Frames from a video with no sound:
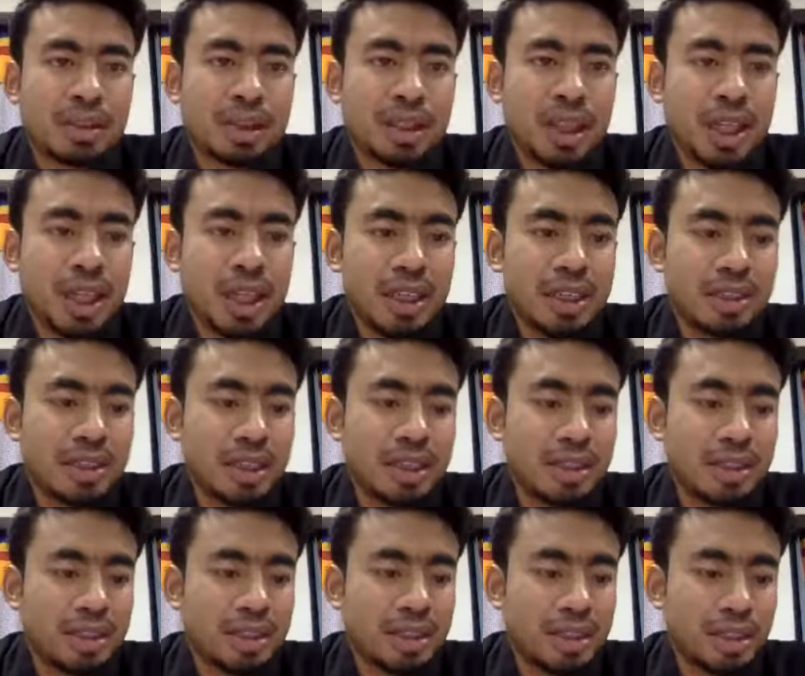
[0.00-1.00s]

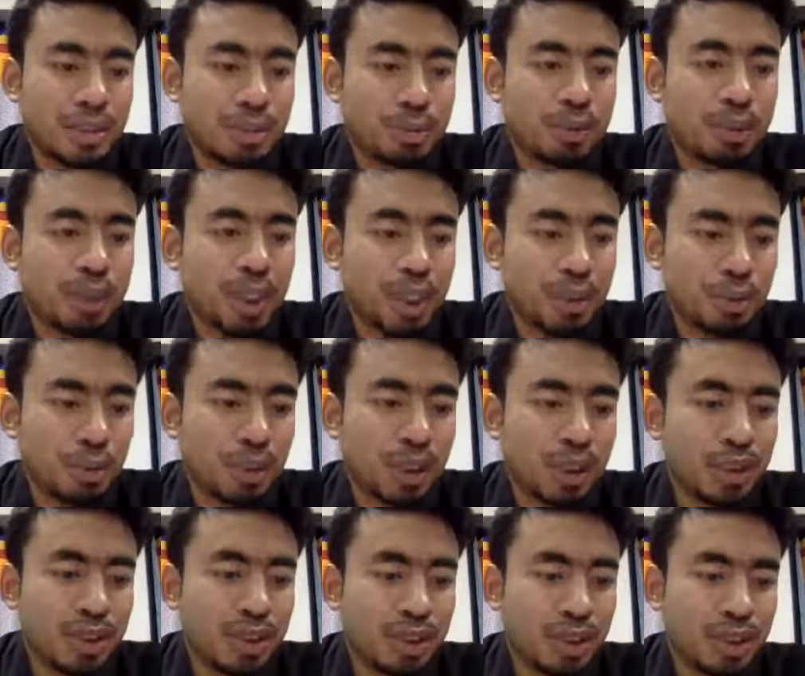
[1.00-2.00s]
ISS, Bhutan
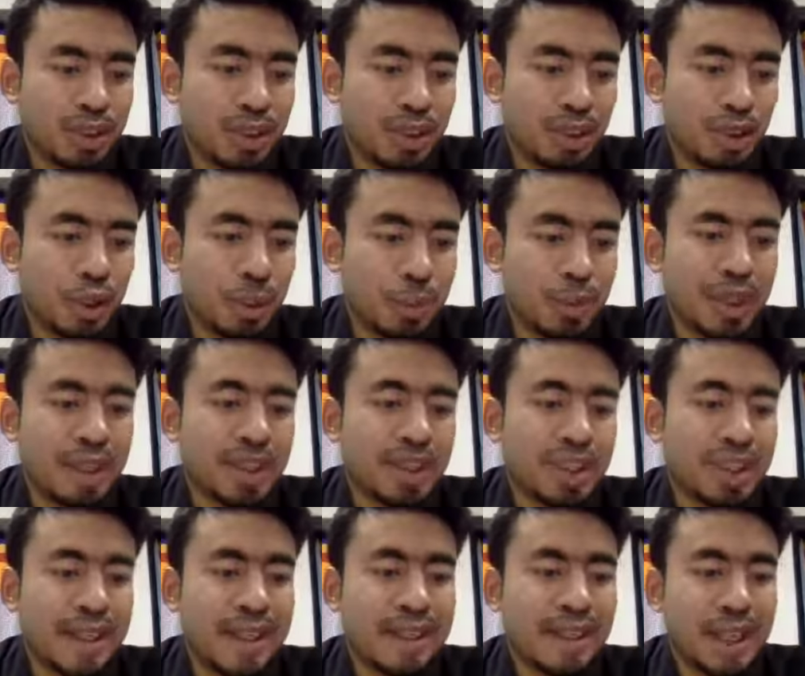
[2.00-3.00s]
1 operates
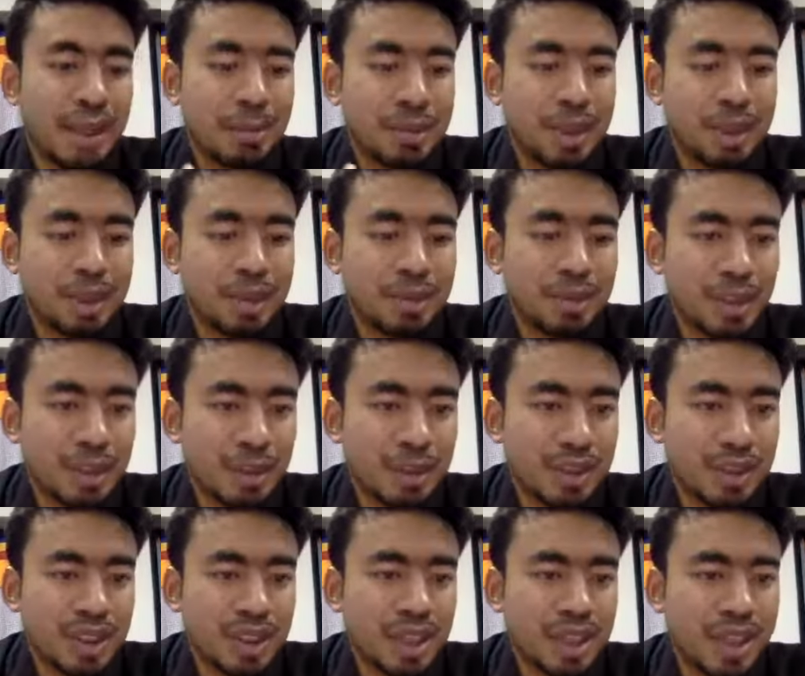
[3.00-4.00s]
in an amateur
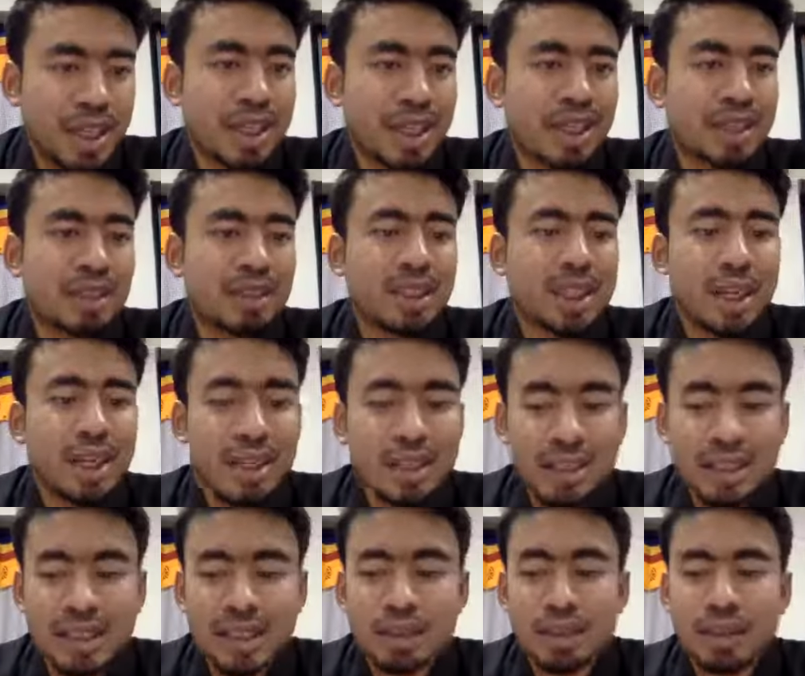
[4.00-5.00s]
frequency, and
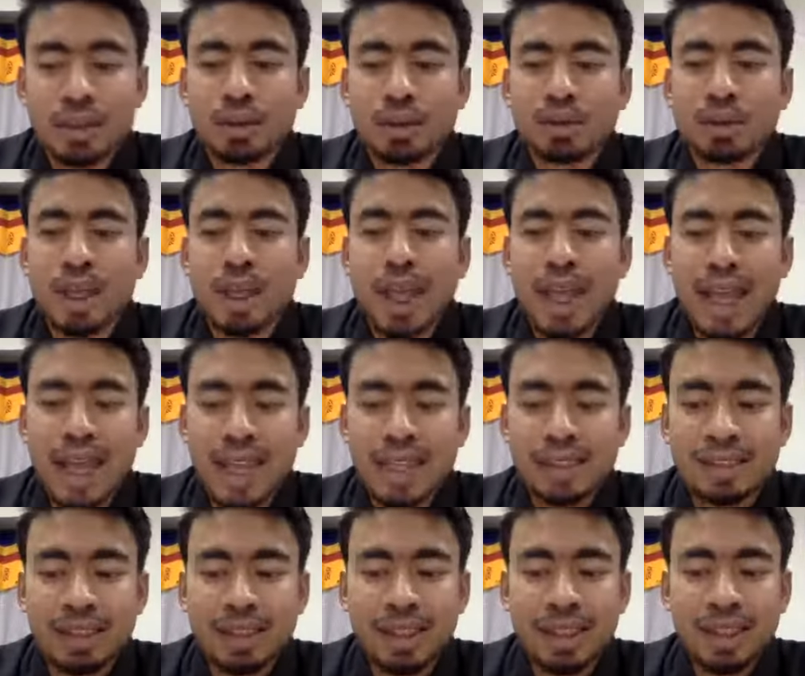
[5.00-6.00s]
ISS also
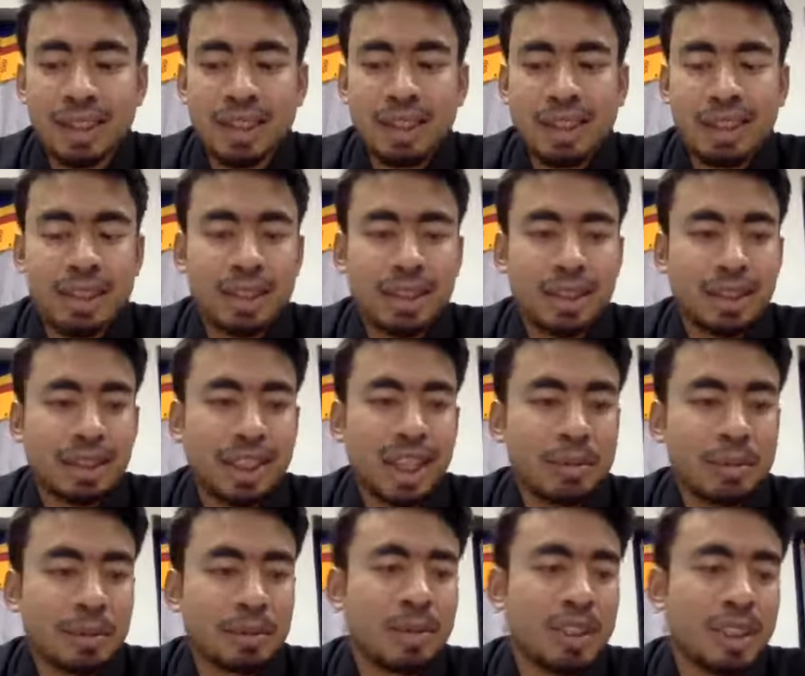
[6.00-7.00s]
has
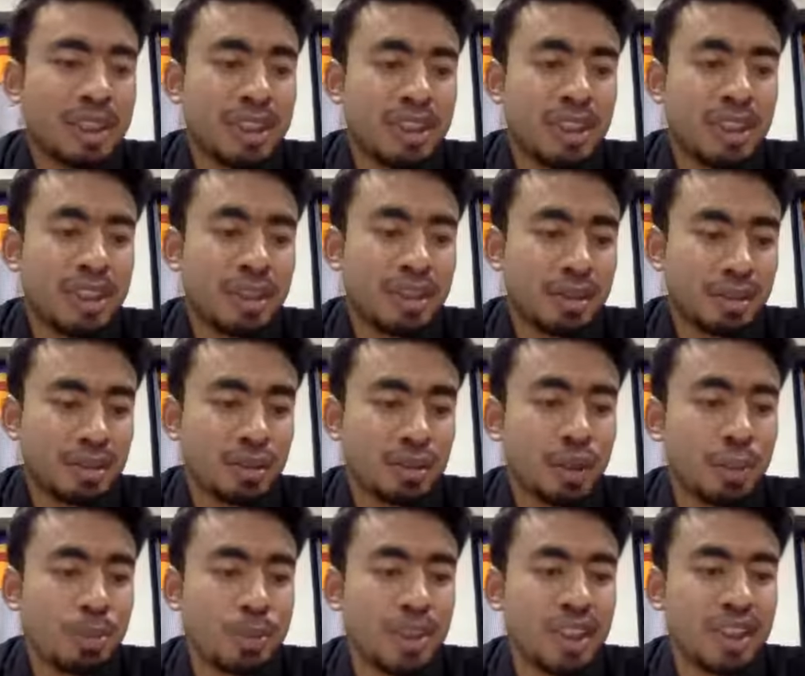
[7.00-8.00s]
capability to
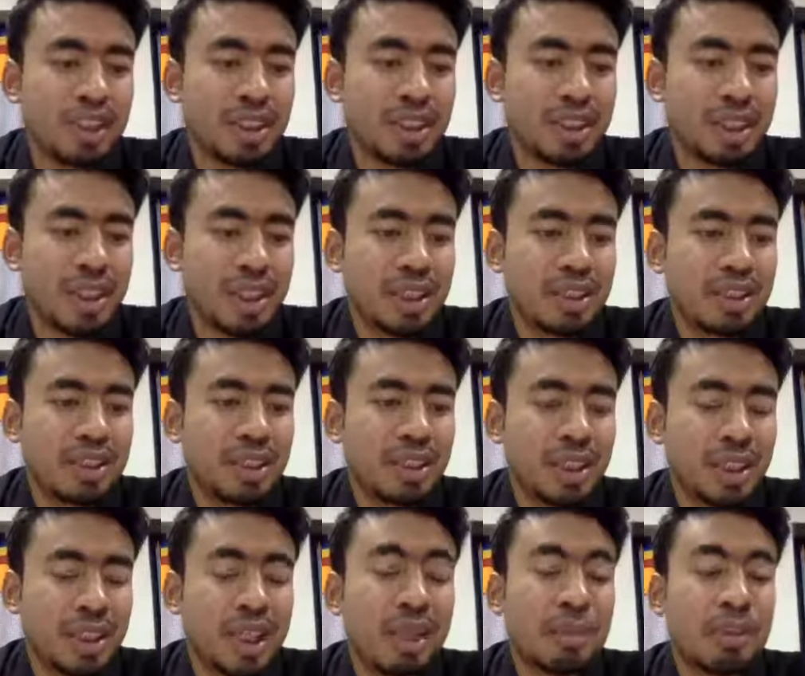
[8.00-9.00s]
operate in as
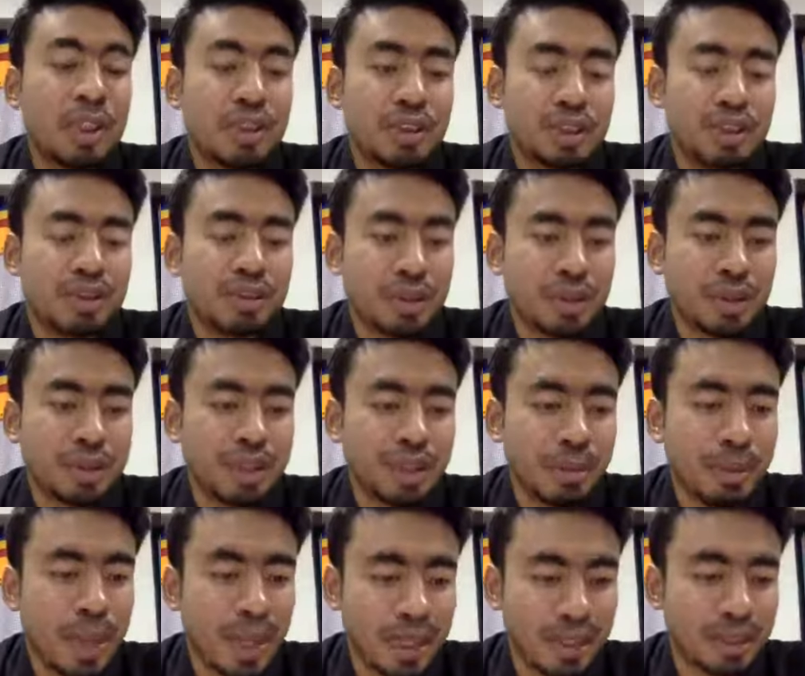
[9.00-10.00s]
amateur frequency
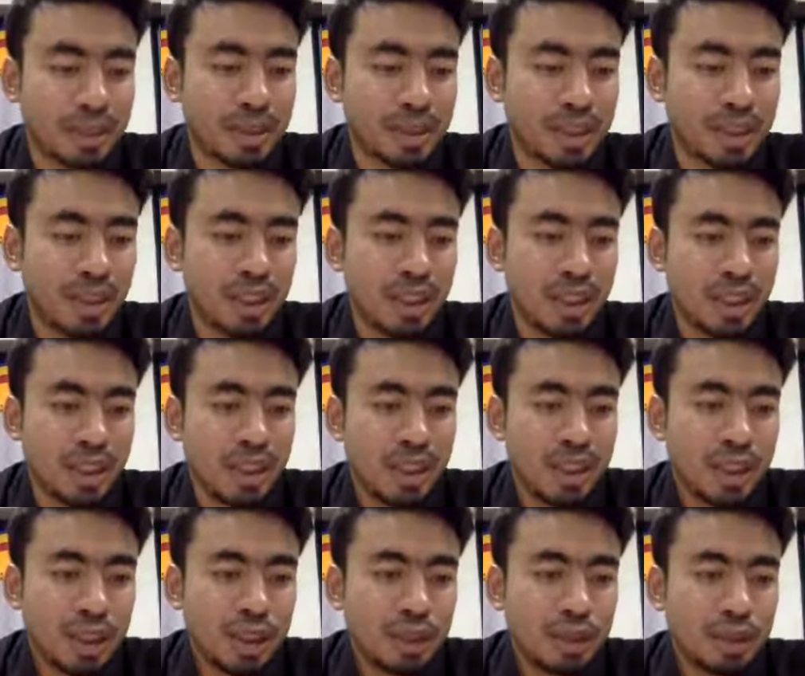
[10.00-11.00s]
bands.
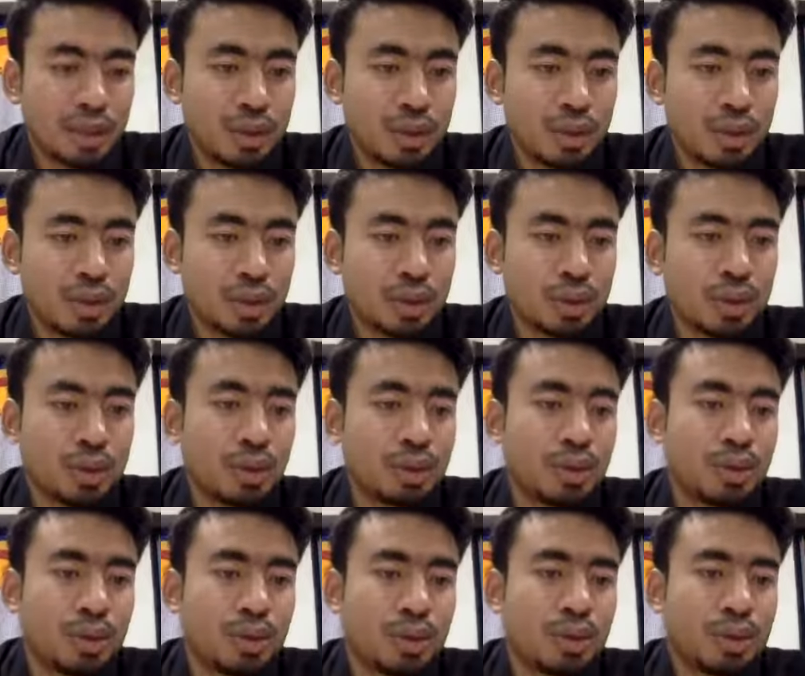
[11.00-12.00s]
So
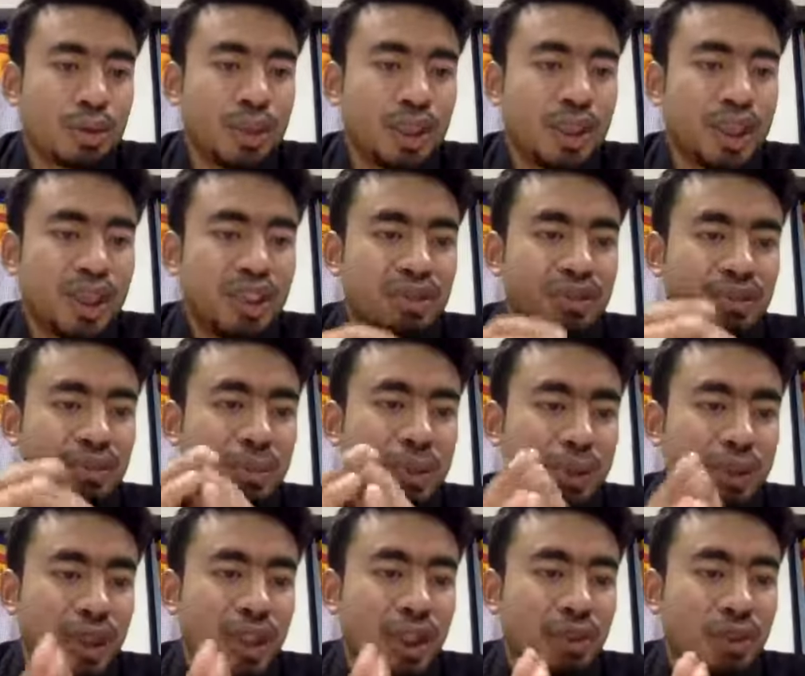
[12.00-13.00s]
if
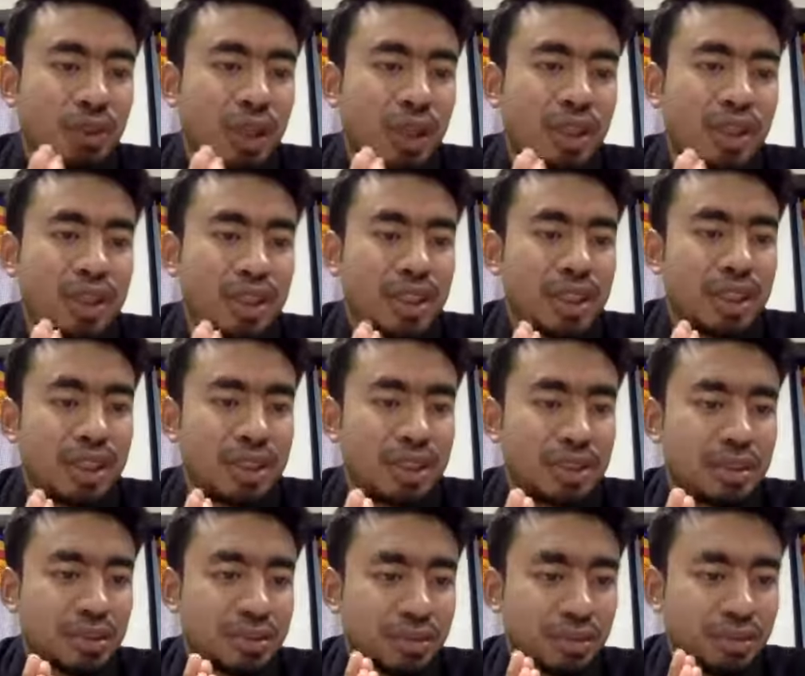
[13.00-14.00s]
Bhutan 1
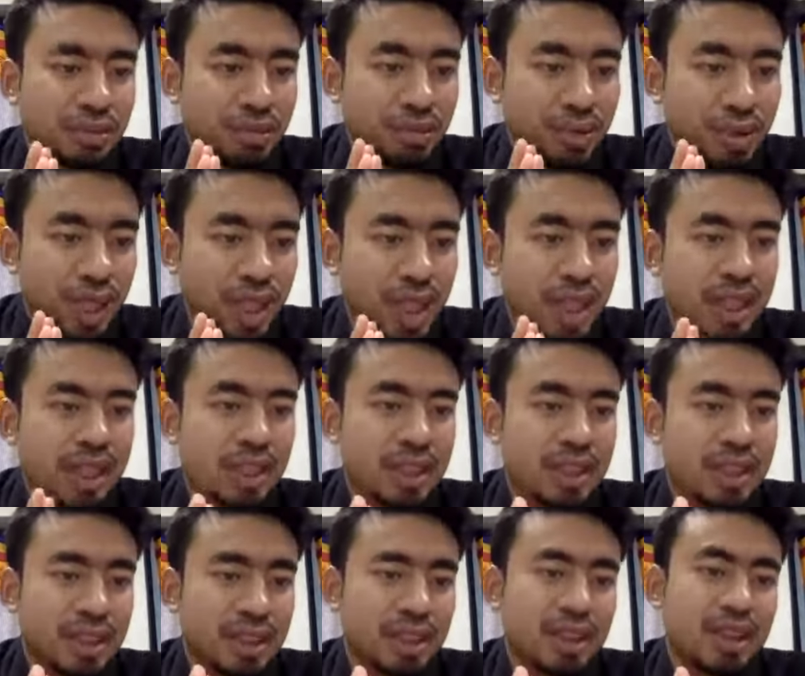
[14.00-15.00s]
is flying